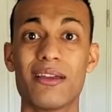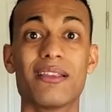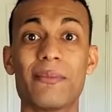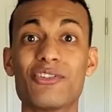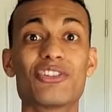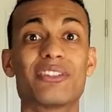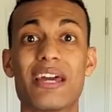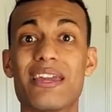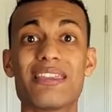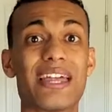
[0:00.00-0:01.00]
let me just
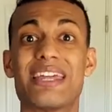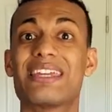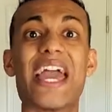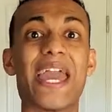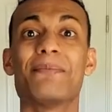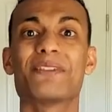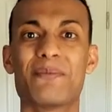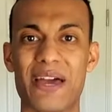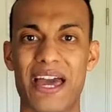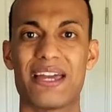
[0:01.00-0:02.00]
tell you that it came to
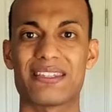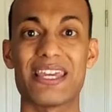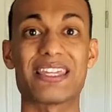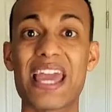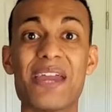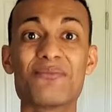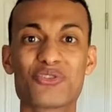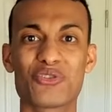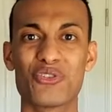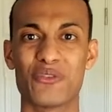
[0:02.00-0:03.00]
pass. It came
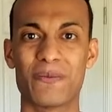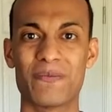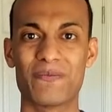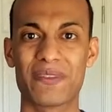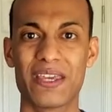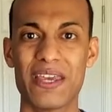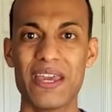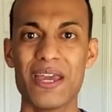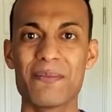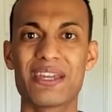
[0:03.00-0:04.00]
true.
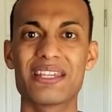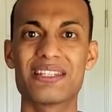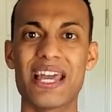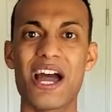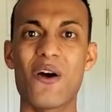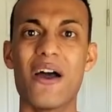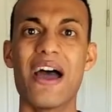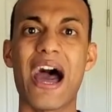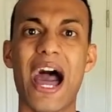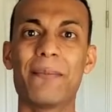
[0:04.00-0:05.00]
Because now
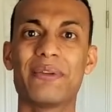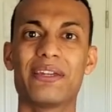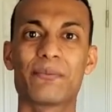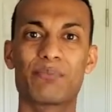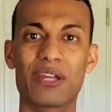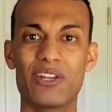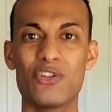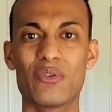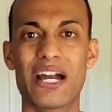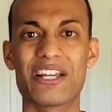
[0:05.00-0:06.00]
I'm here bringing you
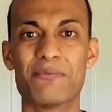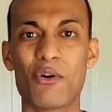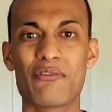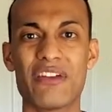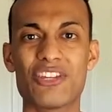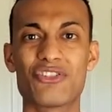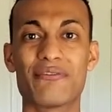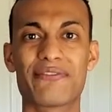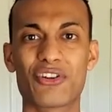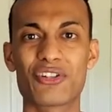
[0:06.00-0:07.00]
guys motivation
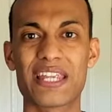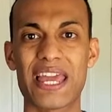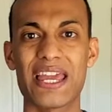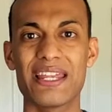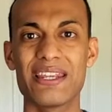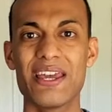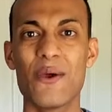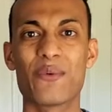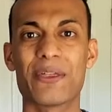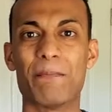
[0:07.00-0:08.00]
firsthand
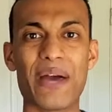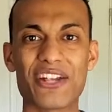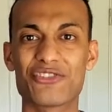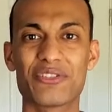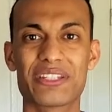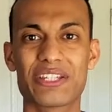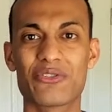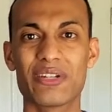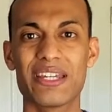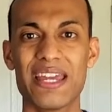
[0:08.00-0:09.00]
with a bachelor's
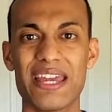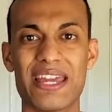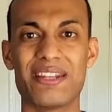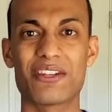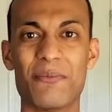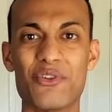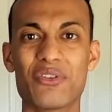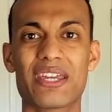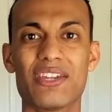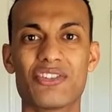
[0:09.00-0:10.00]
degree in
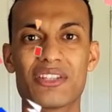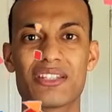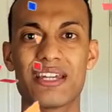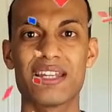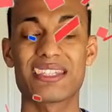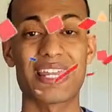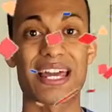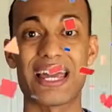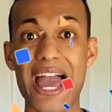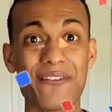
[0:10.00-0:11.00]
communication studies, and I
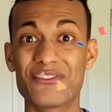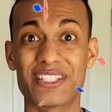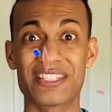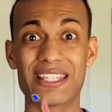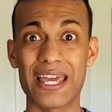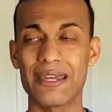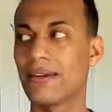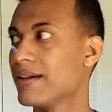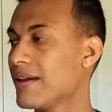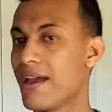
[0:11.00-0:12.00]
have to say,
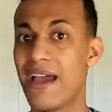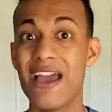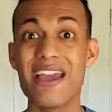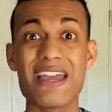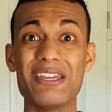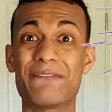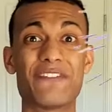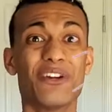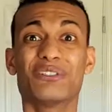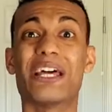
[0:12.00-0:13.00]
it
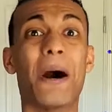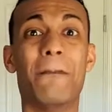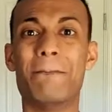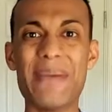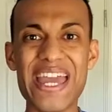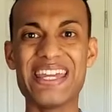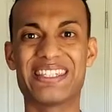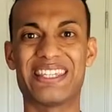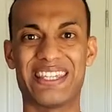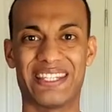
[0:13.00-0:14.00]
feels
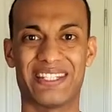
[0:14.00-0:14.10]
amazing.